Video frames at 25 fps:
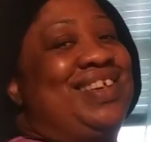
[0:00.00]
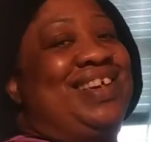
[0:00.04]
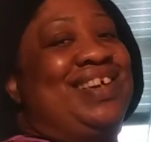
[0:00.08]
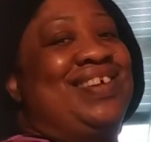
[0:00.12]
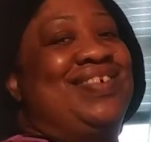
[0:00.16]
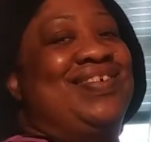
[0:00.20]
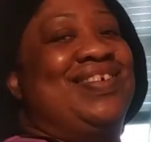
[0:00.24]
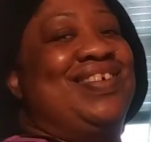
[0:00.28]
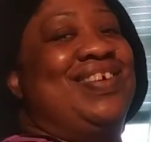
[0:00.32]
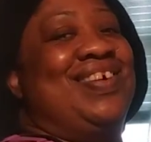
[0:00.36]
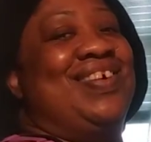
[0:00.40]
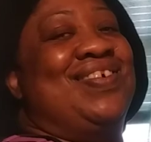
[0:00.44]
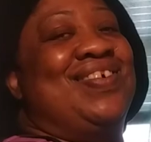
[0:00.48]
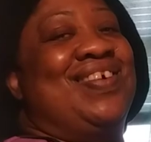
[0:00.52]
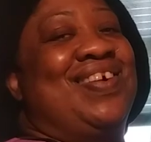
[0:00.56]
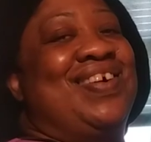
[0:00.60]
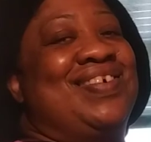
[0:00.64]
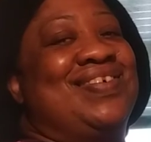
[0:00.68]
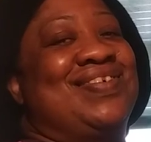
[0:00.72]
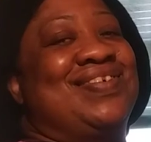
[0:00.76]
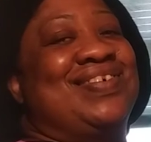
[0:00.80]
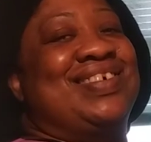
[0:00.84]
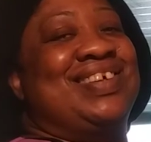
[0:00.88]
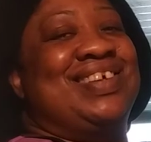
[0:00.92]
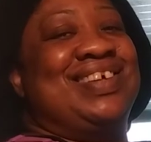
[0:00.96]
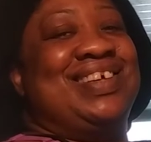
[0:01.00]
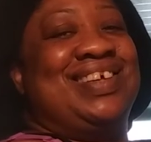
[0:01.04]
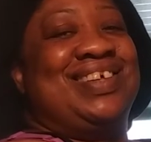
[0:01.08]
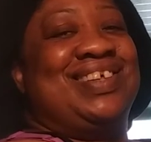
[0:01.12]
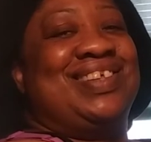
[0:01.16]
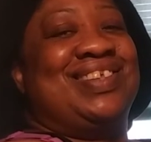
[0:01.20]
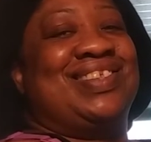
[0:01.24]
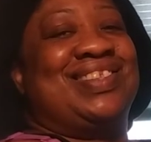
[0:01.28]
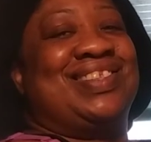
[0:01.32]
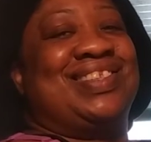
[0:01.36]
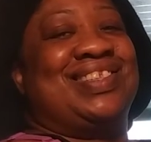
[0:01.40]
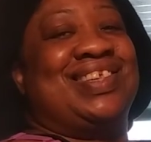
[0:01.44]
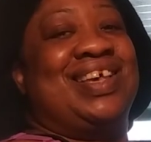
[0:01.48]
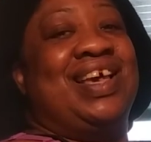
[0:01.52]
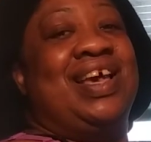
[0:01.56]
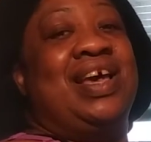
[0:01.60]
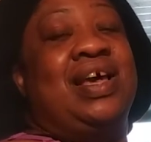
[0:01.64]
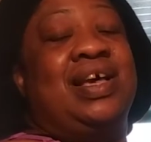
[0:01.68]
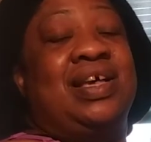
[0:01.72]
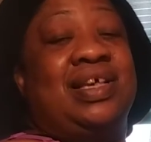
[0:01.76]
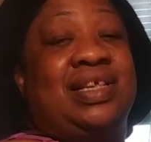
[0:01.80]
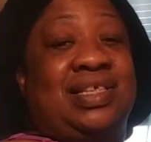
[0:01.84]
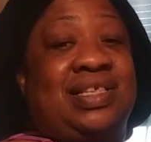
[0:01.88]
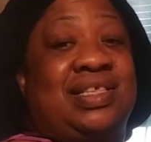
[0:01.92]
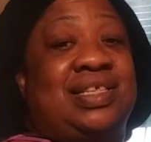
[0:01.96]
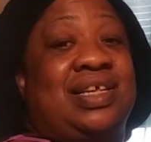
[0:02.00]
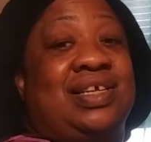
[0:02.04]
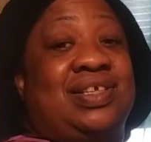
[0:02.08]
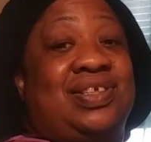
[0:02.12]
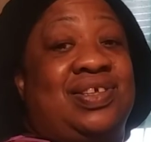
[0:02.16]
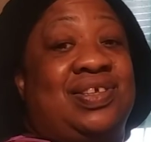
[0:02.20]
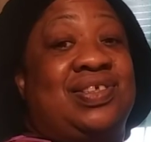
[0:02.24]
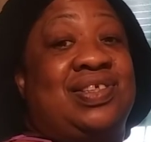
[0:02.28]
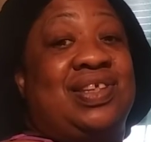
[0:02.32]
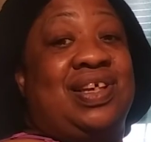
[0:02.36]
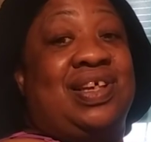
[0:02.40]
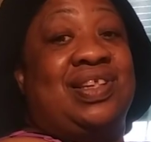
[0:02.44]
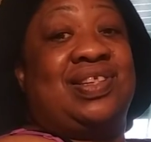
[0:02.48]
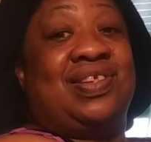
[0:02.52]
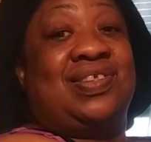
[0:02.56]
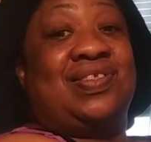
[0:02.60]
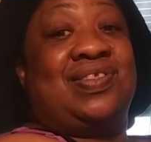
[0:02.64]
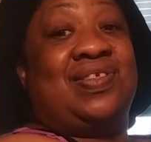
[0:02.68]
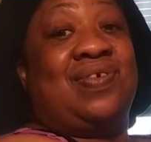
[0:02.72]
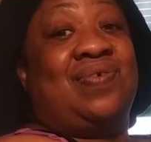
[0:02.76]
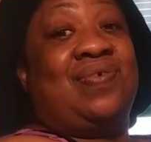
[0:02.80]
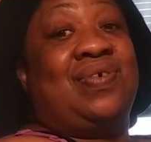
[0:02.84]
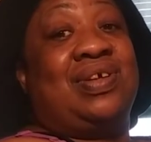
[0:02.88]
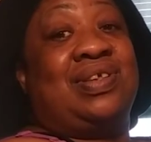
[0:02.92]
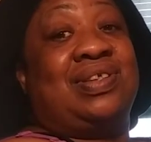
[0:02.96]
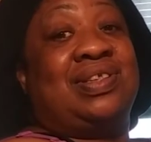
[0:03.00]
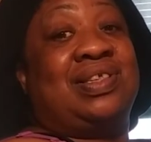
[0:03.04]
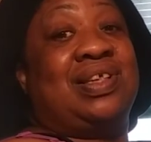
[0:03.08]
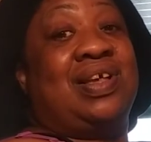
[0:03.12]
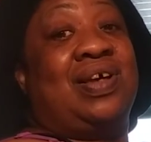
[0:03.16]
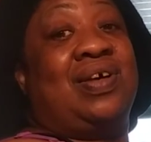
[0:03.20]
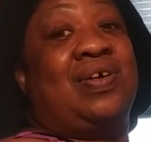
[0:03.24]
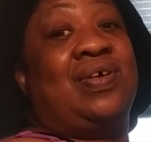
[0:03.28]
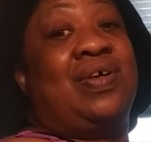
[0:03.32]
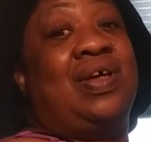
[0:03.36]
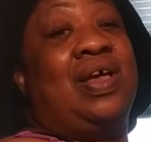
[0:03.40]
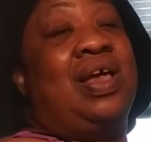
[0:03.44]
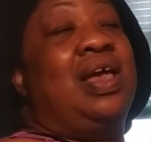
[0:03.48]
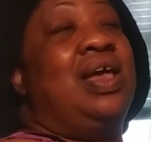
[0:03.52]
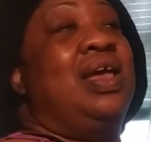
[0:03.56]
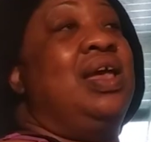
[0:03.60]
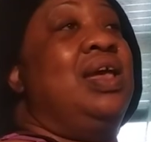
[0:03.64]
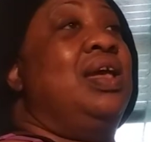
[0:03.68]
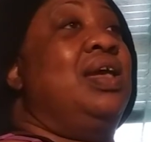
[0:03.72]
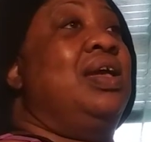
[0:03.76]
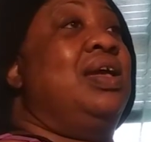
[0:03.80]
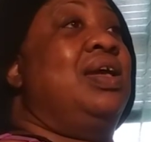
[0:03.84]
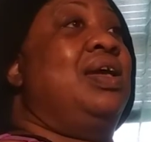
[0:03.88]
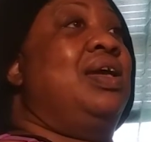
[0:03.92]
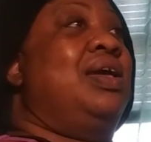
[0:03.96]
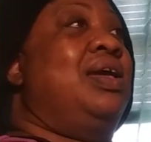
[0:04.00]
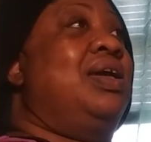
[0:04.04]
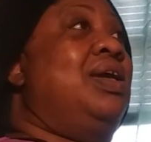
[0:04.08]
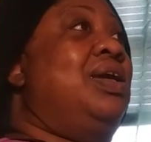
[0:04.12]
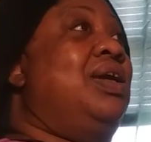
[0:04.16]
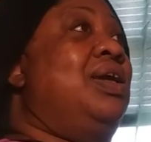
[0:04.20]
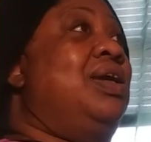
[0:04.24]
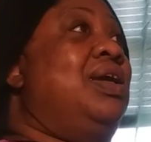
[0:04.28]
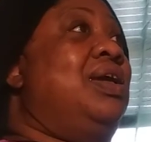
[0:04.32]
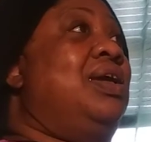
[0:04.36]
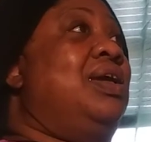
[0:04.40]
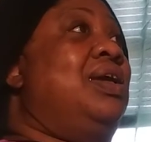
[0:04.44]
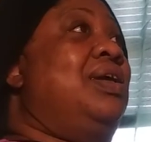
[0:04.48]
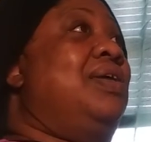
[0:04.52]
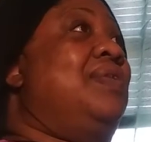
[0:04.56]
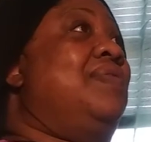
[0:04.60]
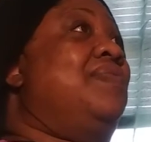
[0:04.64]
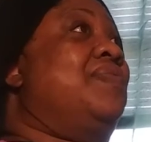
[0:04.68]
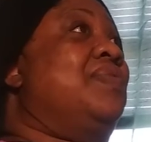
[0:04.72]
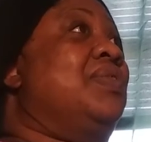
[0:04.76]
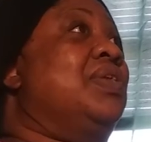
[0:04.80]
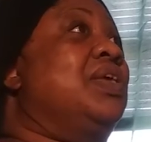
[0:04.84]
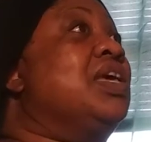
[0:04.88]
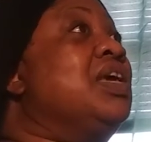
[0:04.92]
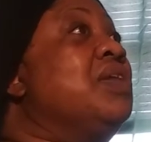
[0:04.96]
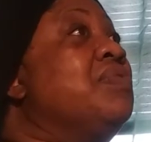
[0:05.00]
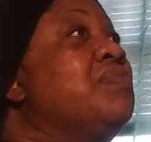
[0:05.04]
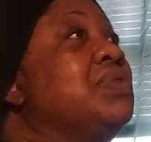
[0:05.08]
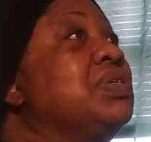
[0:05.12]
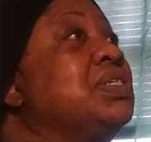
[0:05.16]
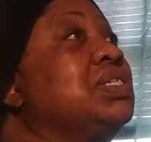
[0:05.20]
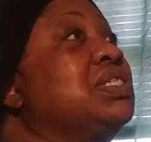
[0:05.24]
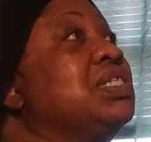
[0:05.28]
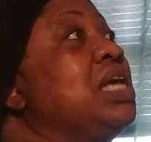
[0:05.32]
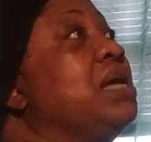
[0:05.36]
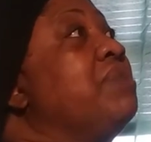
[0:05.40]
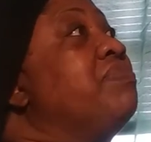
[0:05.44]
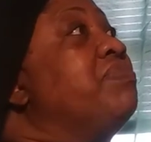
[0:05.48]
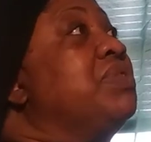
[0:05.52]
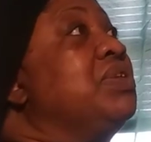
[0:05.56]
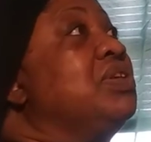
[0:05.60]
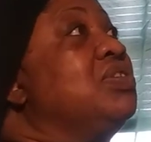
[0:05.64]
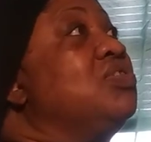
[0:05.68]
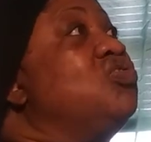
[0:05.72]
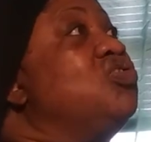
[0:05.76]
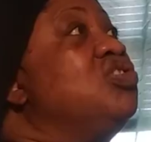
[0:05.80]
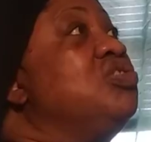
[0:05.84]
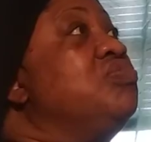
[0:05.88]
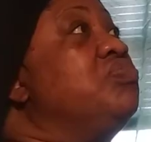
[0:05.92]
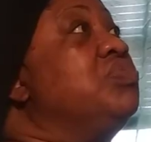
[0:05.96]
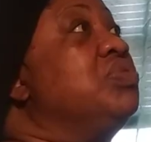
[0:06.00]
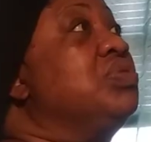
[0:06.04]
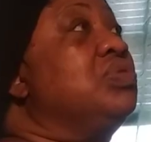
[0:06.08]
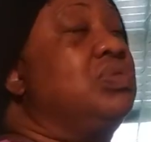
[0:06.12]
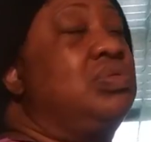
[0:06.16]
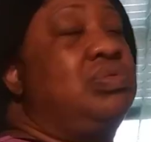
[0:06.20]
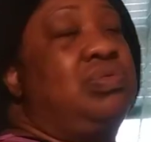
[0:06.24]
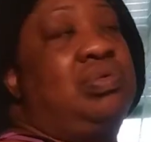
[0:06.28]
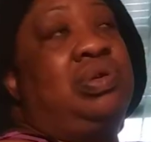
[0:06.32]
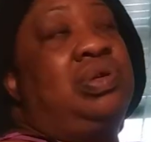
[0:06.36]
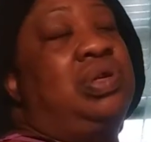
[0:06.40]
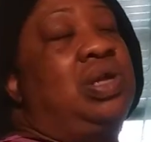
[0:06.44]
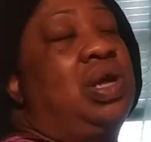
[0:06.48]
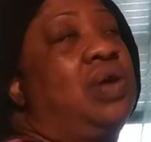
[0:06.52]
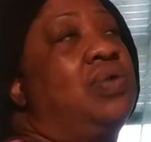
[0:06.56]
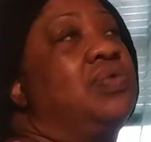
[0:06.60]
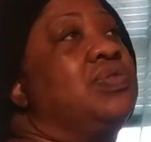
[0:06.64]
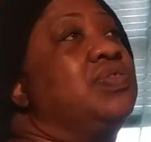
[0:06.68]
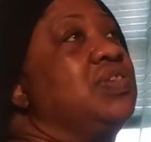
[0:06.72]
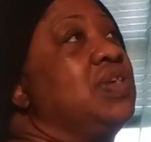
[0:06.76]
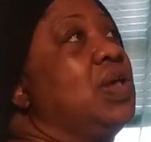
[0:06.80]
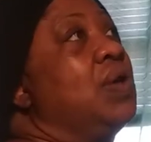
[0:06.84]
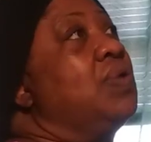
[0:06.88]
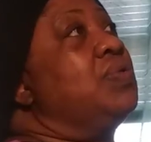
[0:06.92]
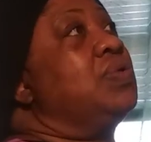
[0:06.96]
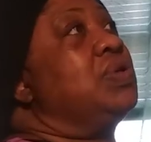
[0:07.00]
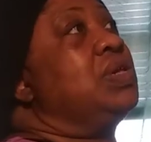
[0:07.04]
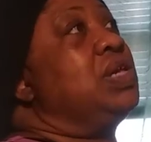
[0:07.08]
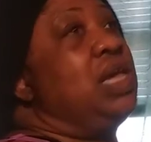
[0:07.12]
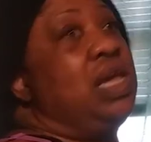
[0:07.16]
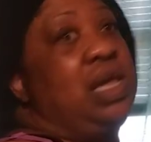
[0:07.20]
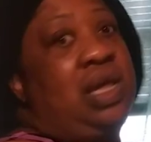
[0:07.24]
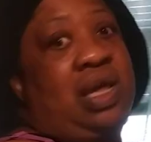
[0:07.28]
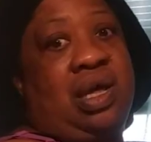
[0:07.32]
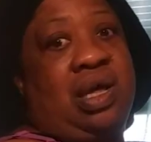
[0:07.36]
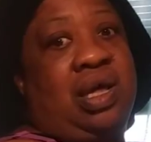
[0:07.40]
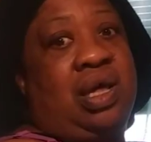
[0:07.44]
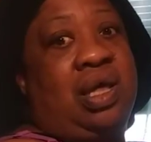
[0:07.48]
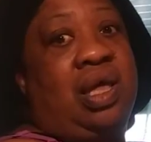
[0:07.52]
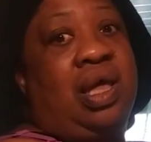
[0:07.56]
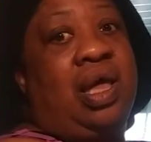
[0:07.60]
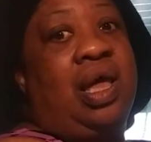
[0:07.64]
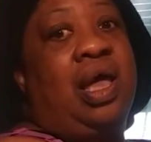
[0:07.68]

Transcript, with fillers: Give your own kids such and such and so and so. And it was something she would, you know, so yeah.